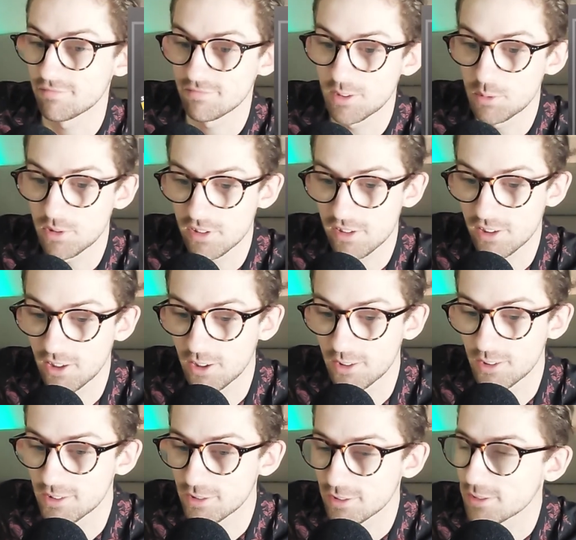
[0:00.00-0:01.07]
He was
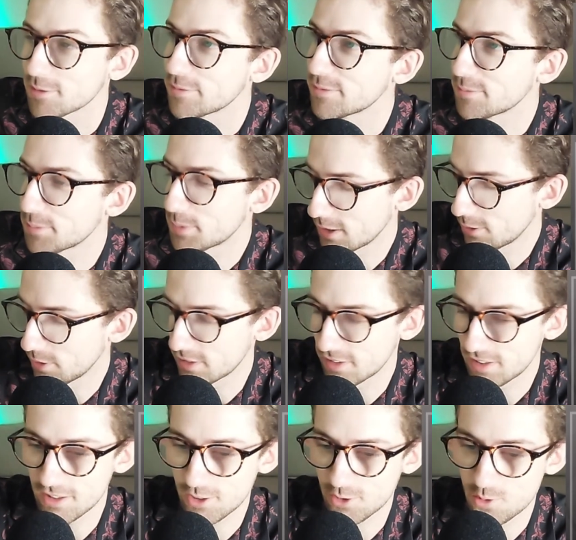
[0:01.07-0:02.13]
close, but they will
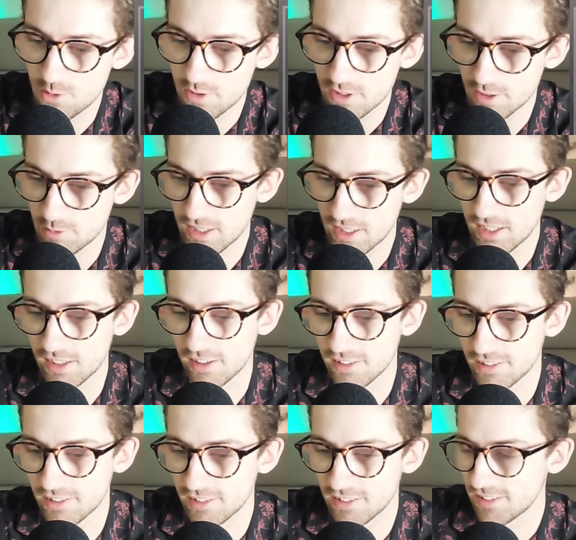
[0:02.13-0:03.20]
take the corner
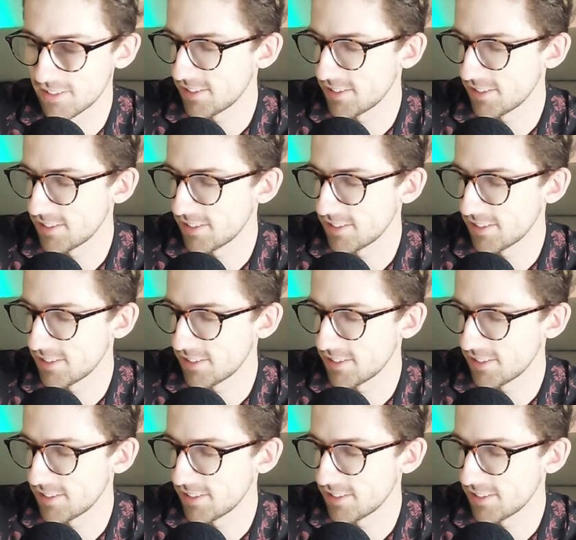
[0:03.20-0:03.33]
regardless.